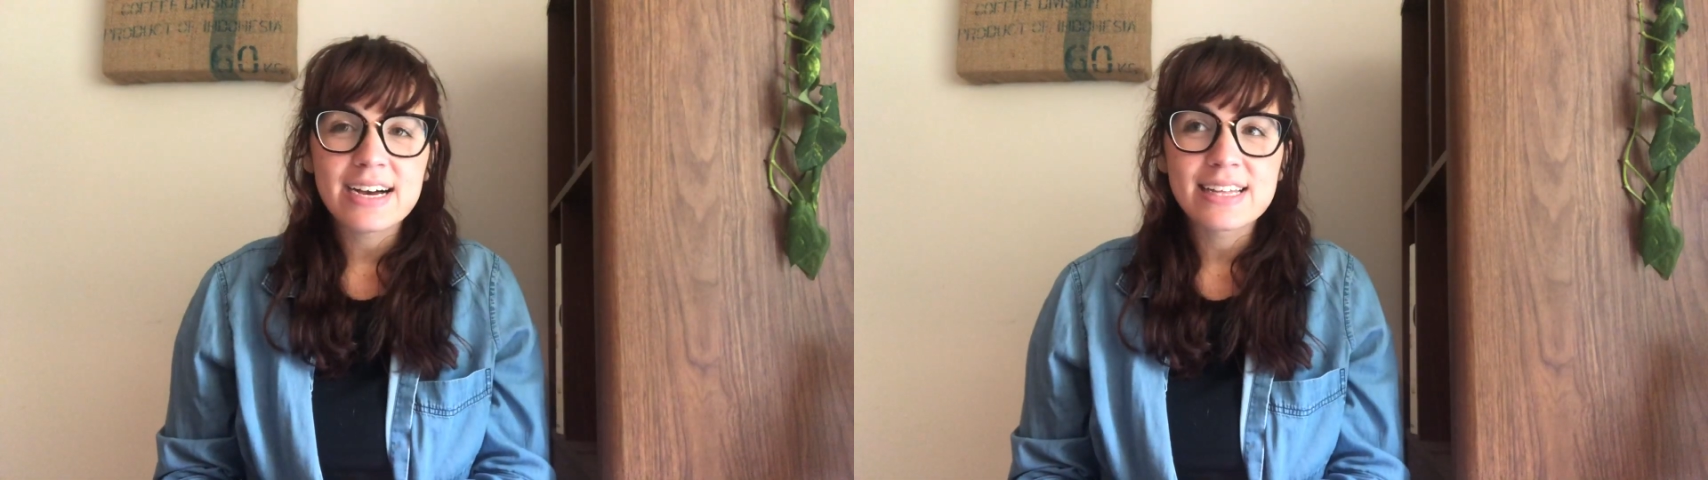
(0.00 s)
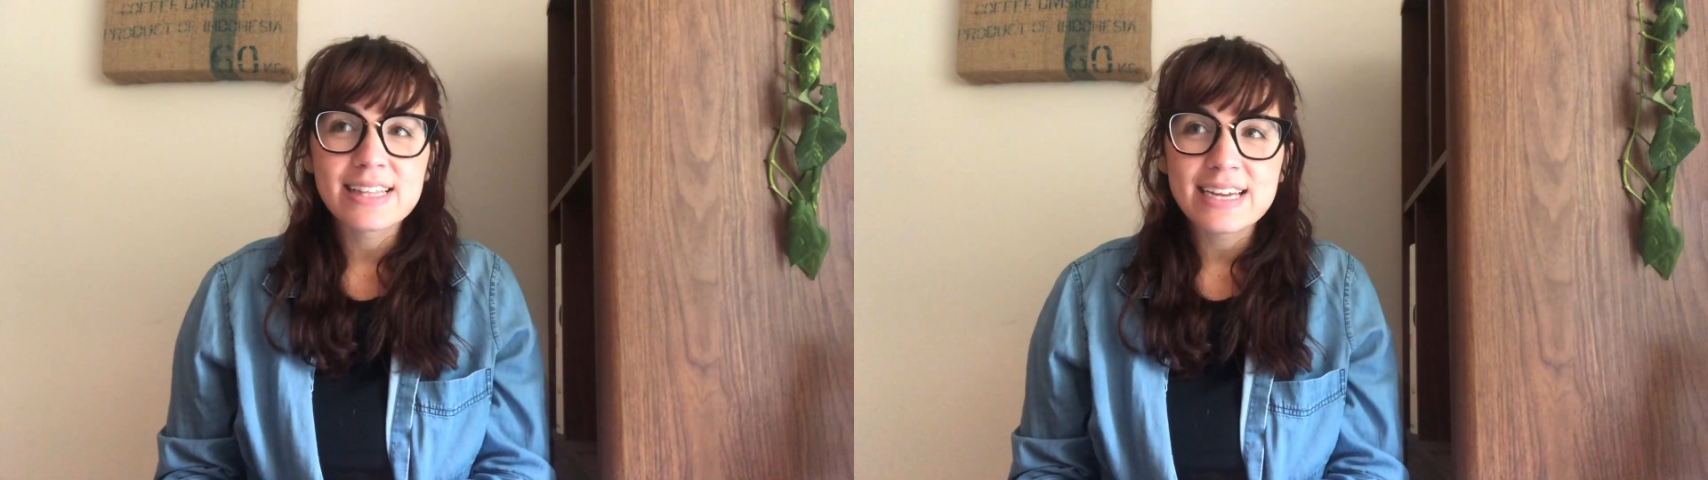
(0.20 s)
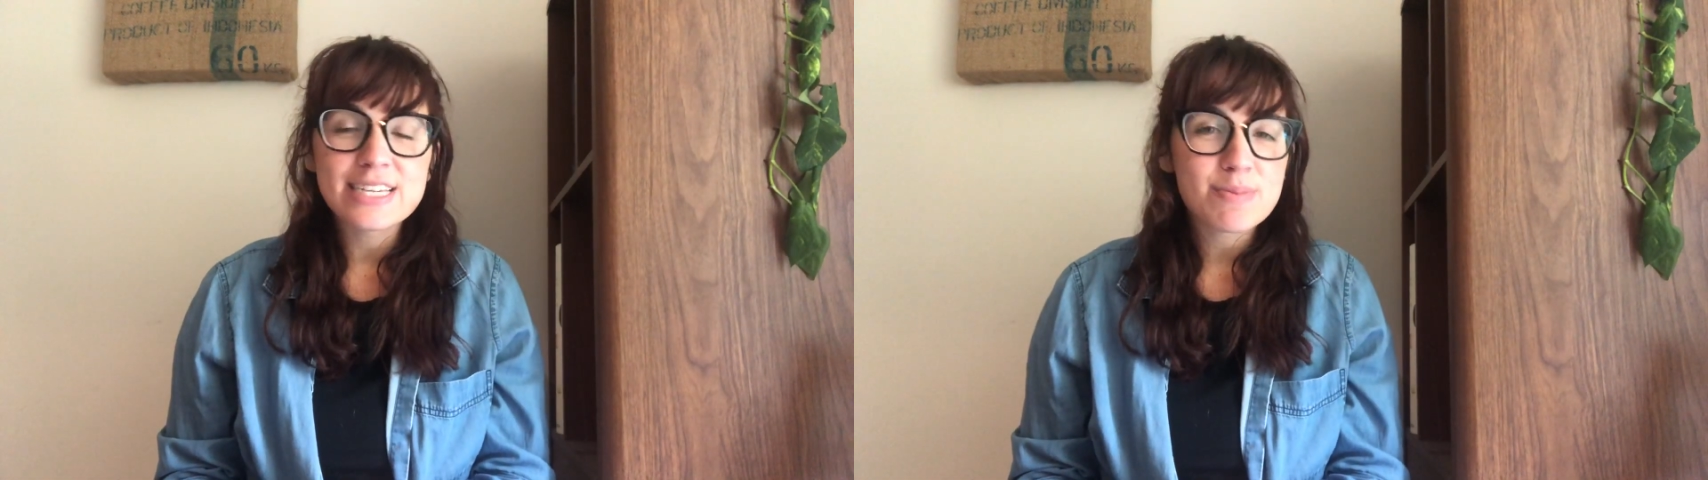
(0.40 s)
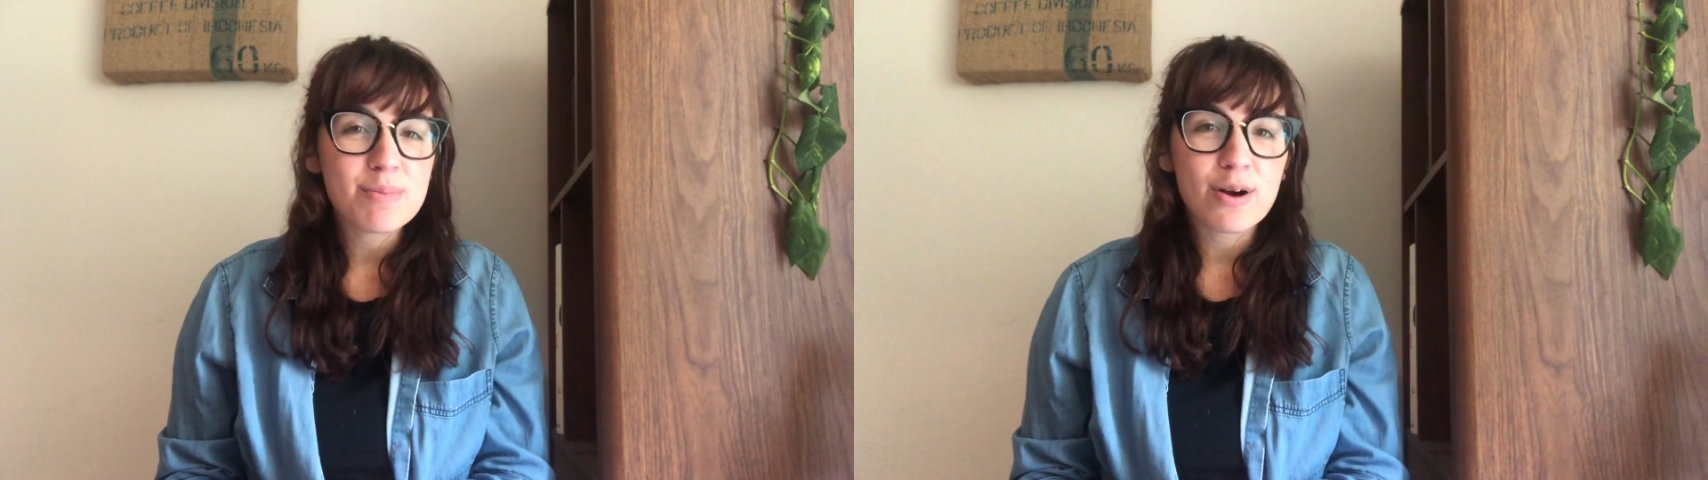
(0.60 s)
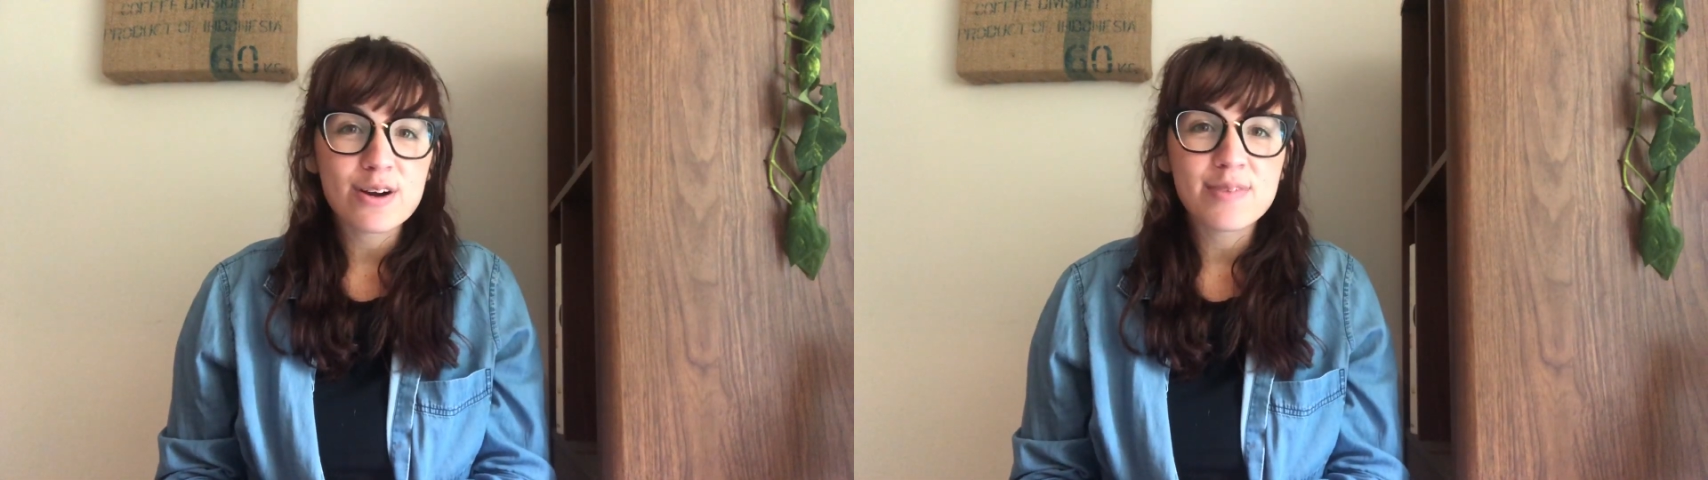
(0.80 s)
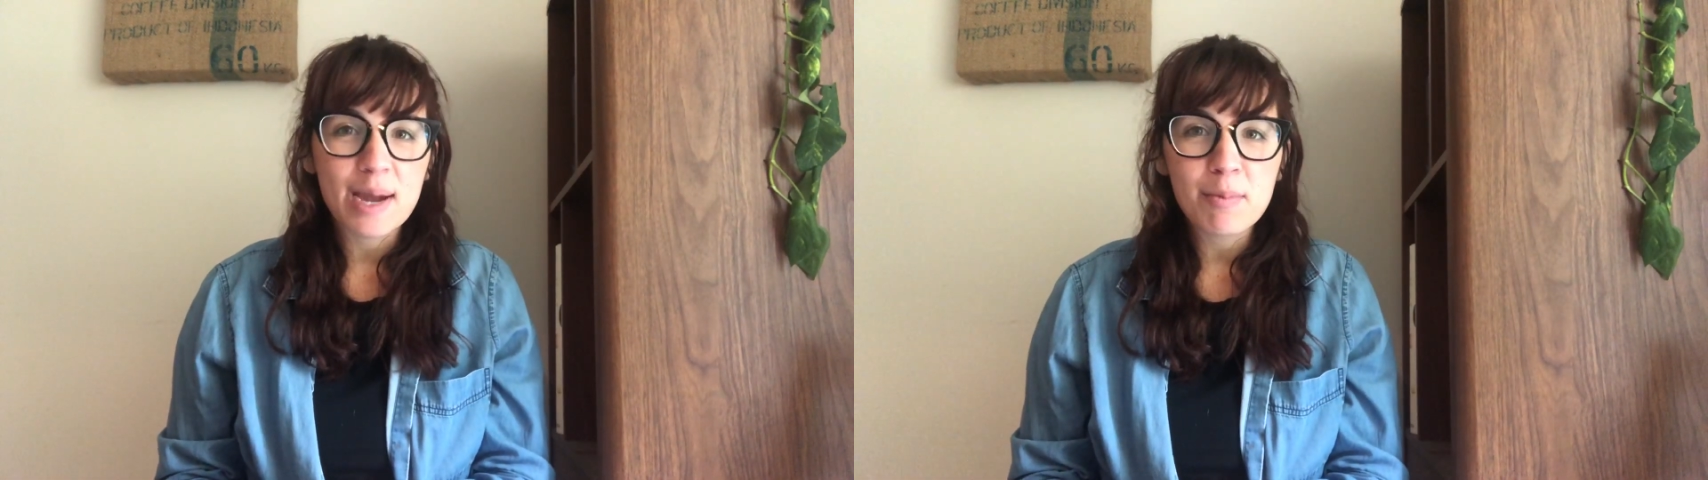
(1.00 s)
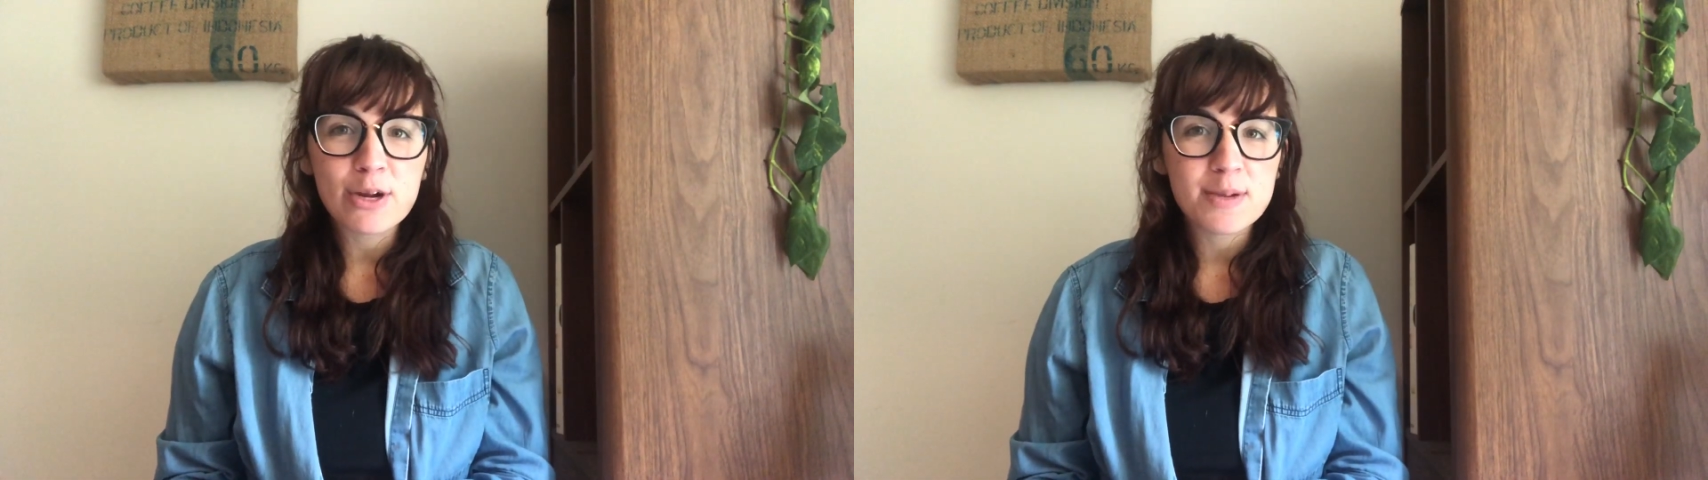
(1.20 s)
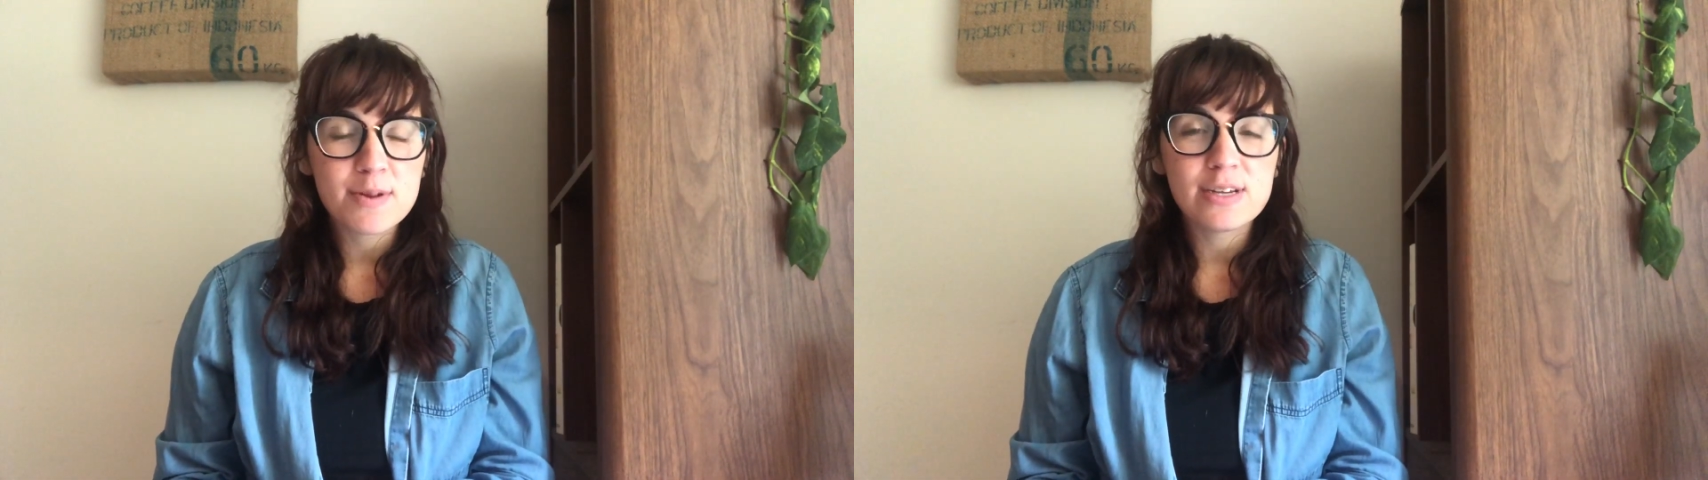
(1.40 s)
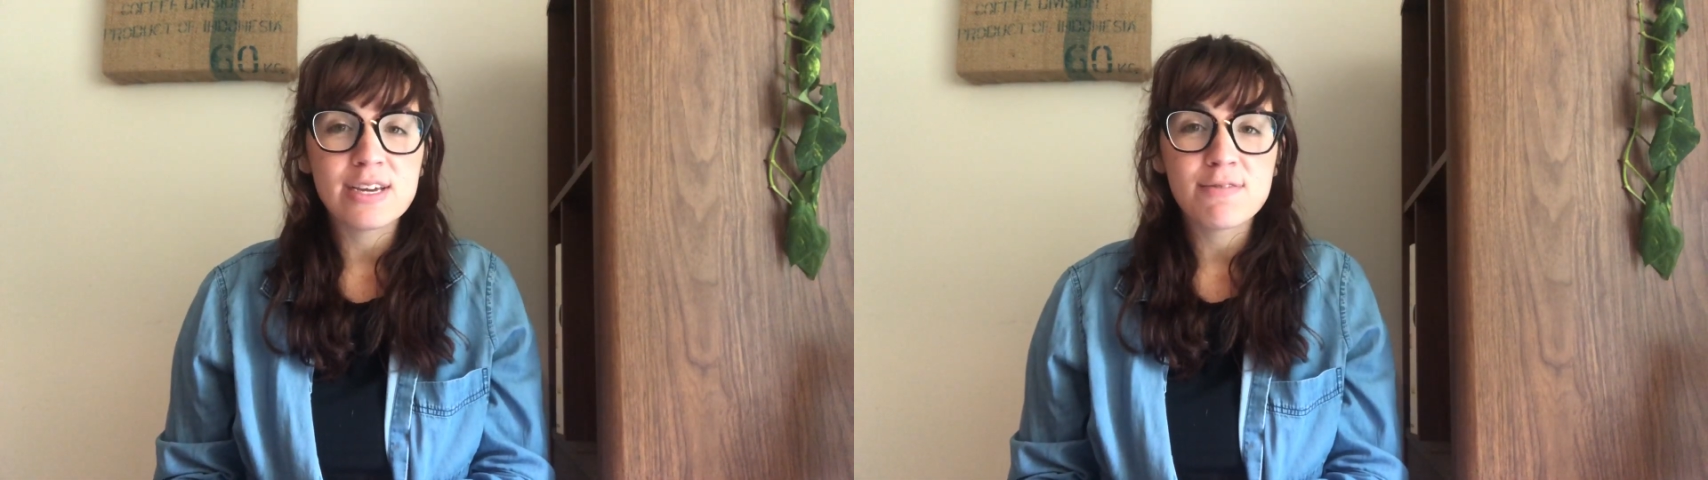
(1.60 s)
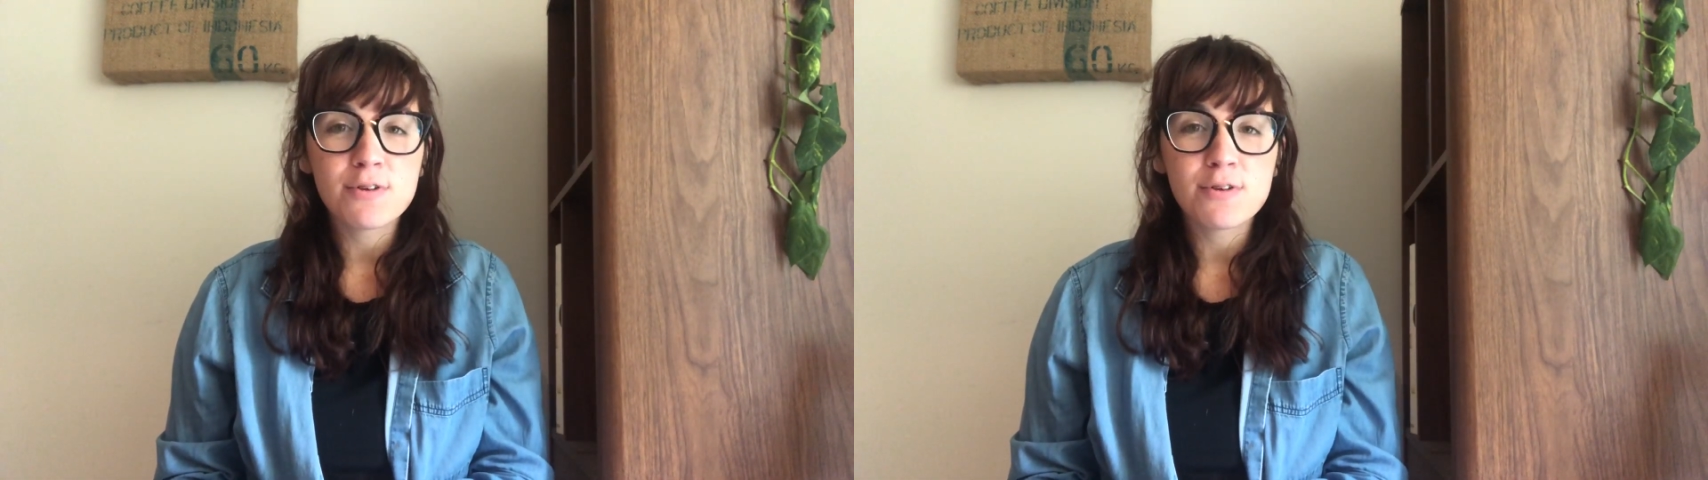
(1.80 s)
Glenn has been part of the Emory community